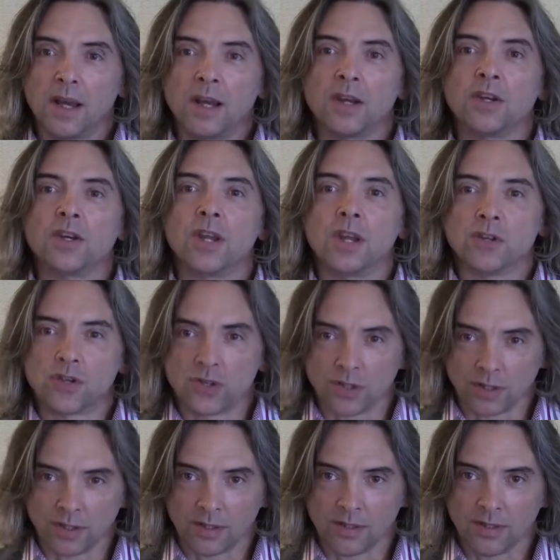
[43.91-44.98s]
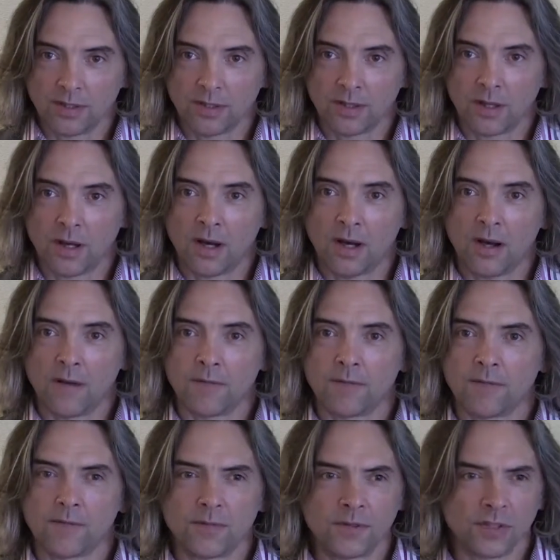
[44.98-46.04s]
inundation of
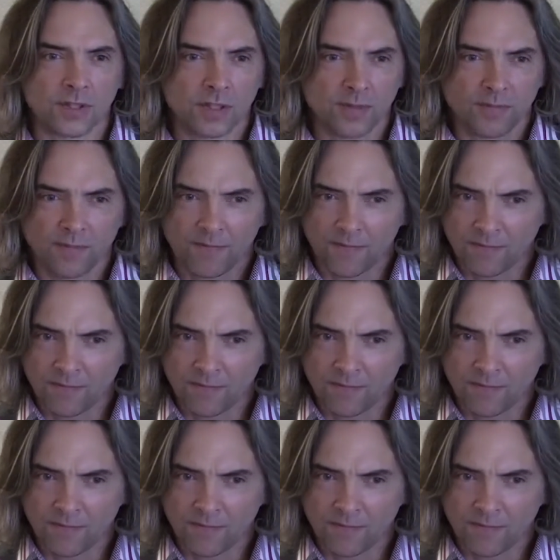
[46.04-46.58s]
just